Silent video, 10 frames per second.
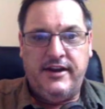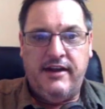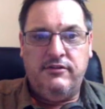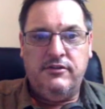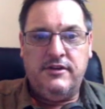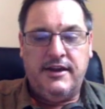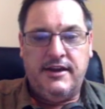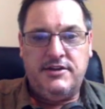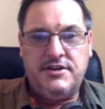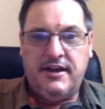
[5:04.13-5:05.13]
to have a look
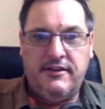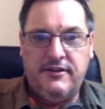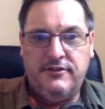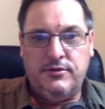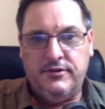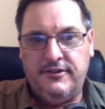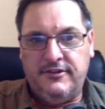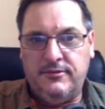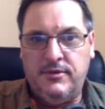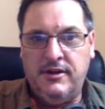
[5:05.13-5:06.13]
and check out those
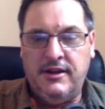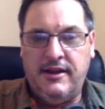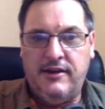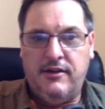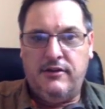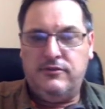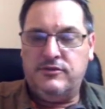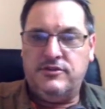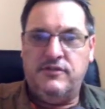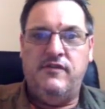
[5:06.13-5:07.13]
courses as well, and I'll
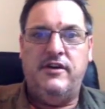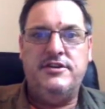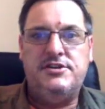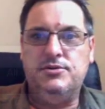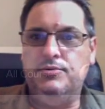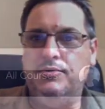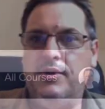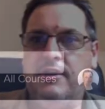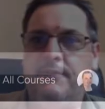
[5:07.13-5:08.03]
talk to you very soon.